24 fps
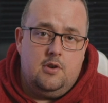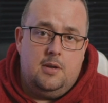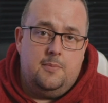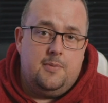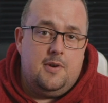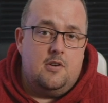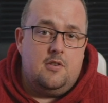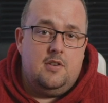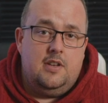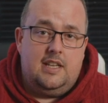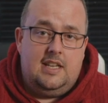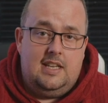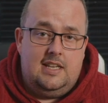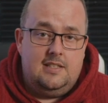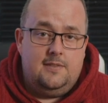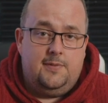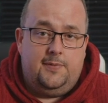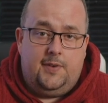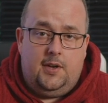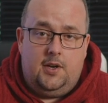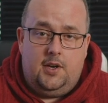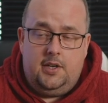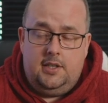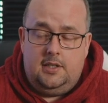Apparently, he's
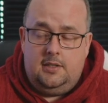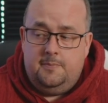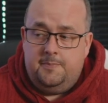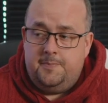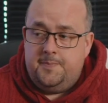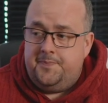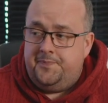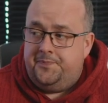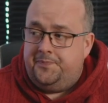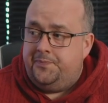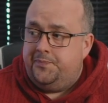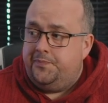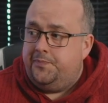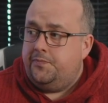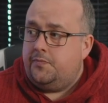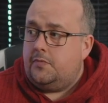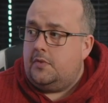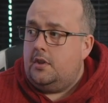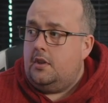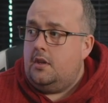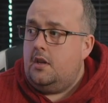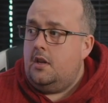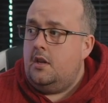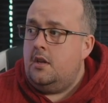fine.
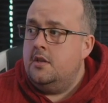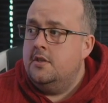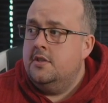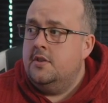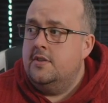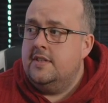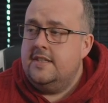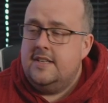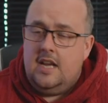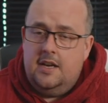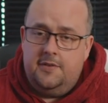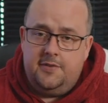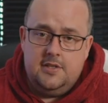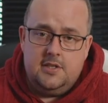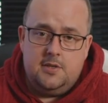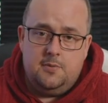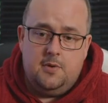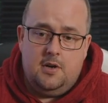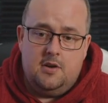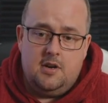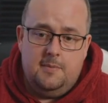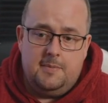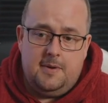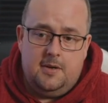So there's nothing to
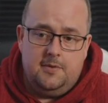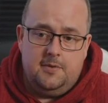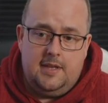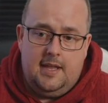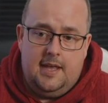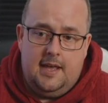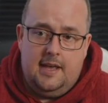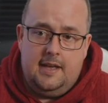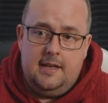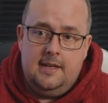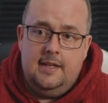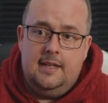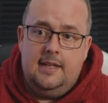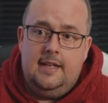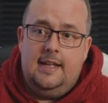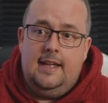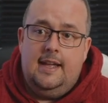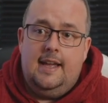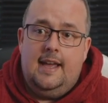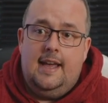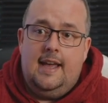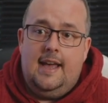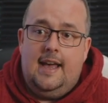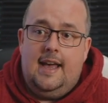worry about there.
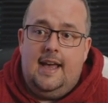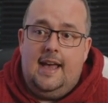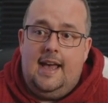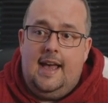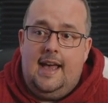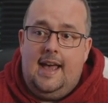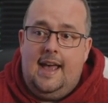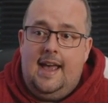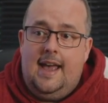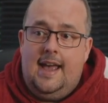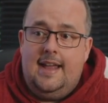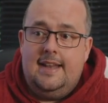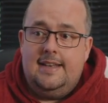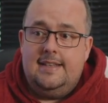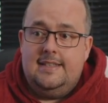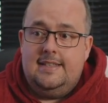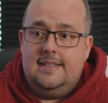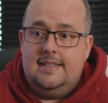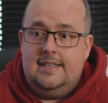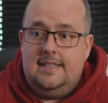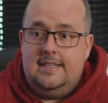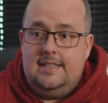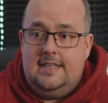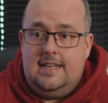And
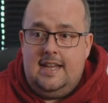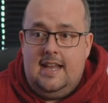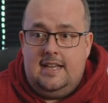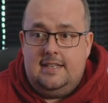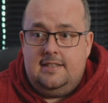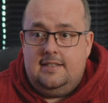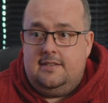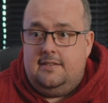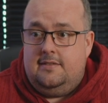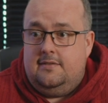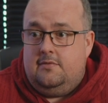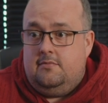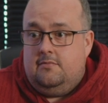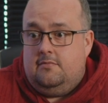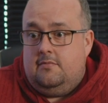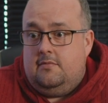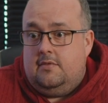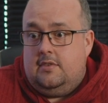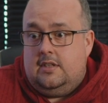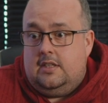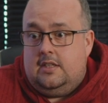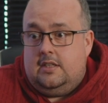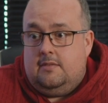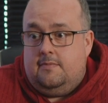yes,
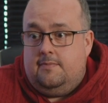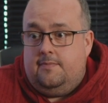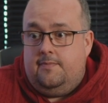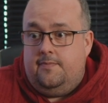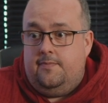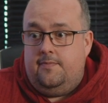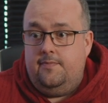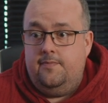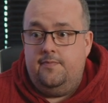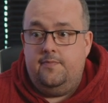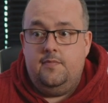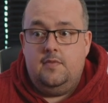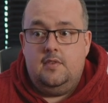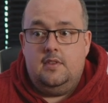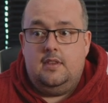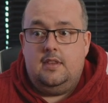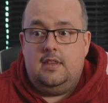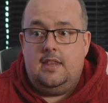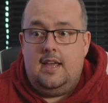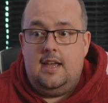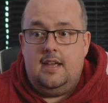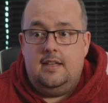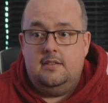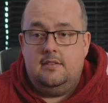
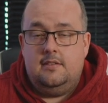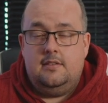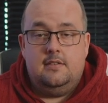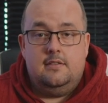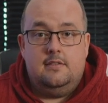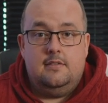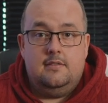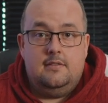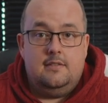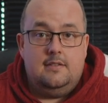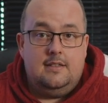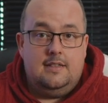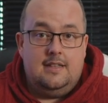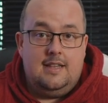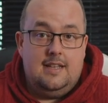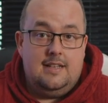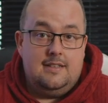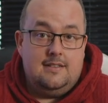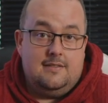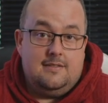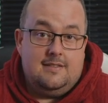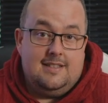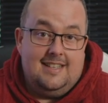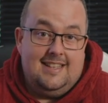that's
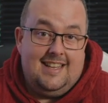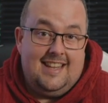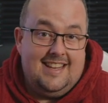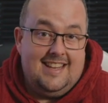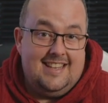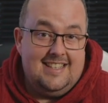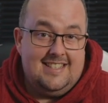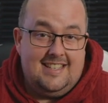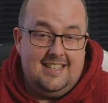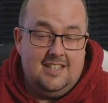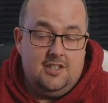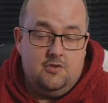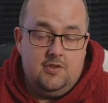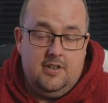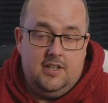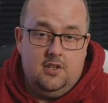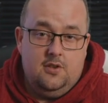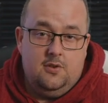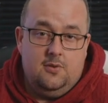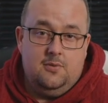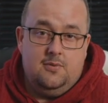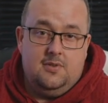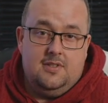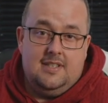the latest injury
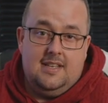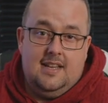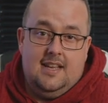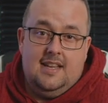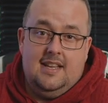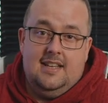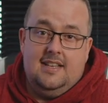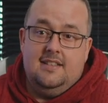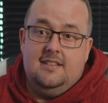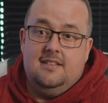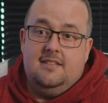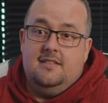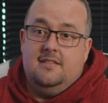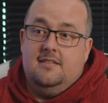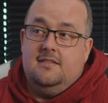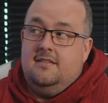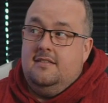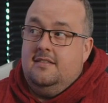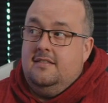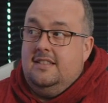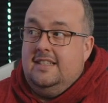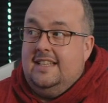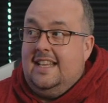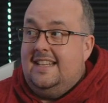news. And
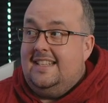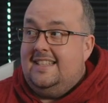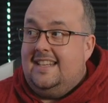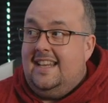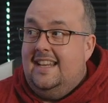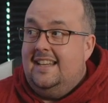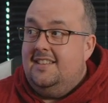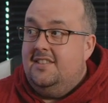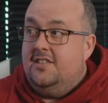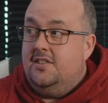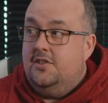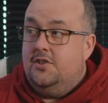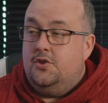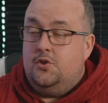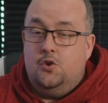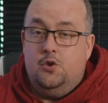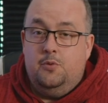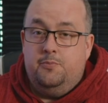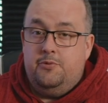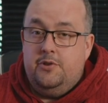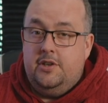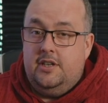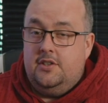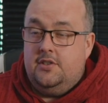let's get into the score
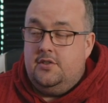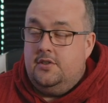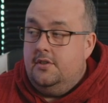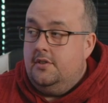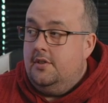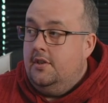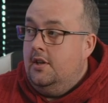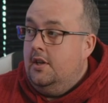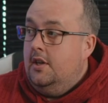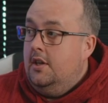prediction.